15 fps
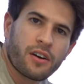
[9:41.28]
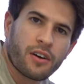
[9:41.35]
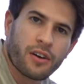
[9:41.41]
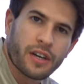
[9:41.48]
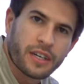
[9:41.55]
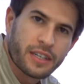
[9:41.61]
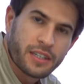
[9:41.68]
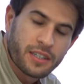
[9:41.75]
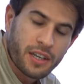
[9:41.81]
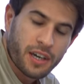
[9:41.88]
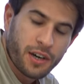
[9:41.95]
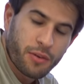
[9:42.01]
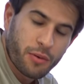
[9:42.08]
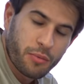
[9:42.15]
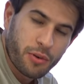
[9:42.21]
Alright guys,
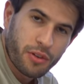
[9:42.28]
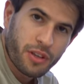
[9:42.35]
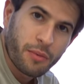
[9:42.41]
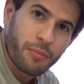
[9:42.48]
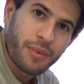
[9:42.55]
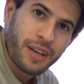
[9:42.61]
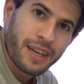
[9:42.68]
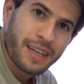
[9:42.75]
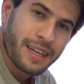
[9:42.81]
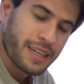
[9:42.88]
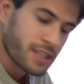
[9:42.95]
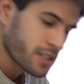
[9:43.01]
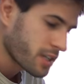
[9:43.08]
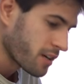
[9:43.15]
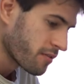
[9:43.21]
we're both completely
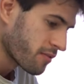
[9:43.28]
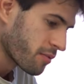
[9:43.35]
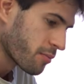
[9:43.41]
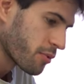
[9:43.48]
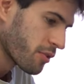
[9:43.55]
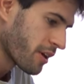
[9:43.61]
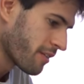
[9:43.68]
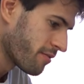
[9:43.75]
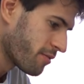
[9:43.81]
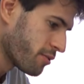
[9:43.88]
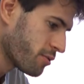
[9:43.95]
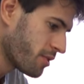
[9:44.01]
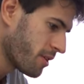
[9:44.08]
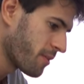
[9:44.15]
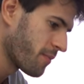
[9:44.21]
stuffed from all that
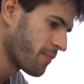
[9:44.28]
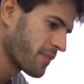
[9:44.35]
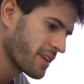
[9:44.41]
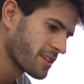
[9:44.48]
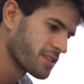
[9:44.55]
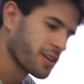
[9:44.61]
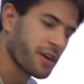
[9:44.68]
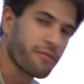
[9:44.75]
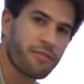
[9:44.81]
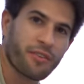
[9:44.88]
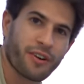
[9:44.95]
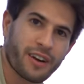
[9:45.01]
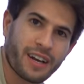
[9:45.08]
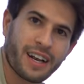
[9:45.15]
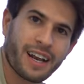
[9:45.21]
food. It's time for
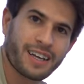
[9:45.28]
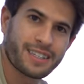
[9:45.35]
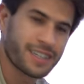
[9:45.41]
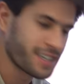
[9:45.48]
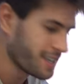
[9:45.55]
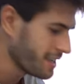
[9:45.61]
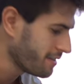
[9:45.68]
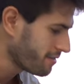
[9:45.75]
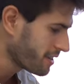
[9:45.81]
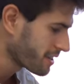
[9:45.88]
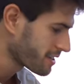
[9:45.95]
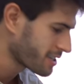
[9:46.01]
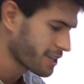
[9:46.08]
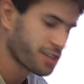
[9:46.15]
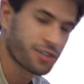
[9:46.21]
our classic evening
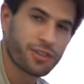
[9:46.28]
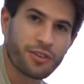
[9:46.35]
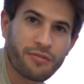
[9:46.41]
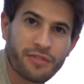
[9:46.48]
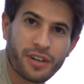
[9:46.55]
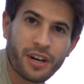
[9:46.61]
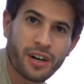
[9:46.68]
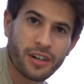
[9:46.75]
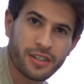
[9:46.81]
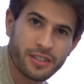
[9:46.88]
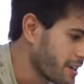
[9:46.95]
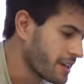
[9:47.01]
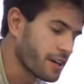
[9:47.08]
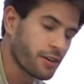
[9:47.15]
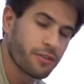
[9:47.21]
session of cards.
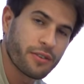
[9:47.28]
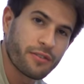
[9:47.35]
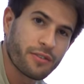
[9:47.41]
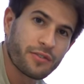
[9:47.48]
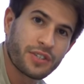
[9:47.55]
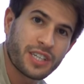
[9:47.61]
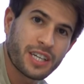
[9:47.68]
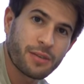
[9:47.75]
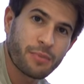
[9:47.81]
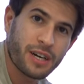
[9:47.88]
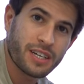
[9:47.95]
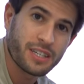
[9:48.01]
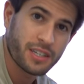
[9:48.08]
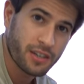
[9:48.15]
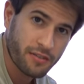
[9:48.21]
Now, if you've seen my
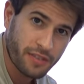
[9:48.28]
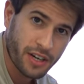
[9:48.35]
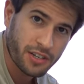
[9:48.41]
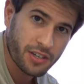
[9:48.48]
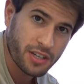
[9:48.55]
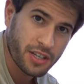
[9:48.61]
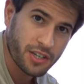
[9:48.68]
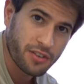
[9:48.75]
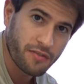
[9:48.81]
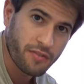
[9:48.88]
self-isolation